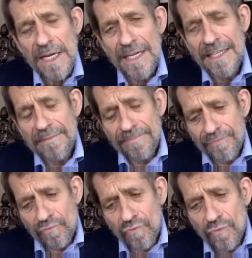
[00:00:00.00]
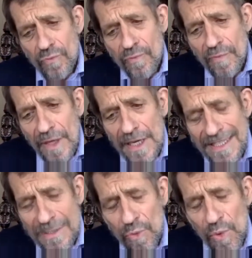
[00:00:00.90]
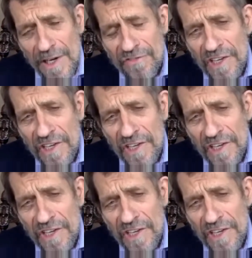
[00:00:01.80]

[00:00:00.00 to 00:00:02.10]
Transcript: Now, I think what I've